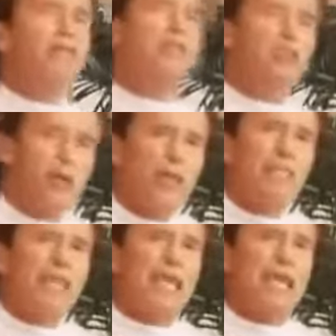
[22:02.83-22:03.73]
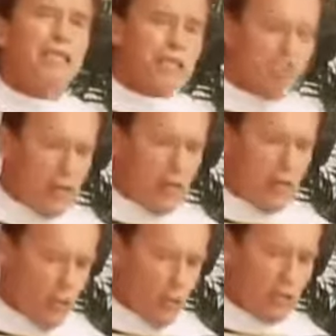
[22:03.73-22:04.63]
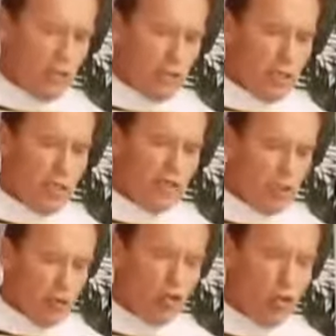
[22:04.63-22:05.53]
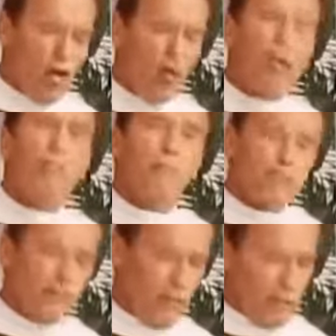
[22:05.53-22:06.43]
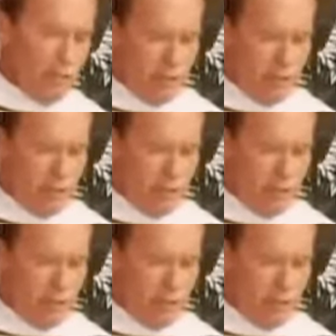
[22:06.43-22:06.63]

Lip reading: this great state, this great university have stood tall and persevered.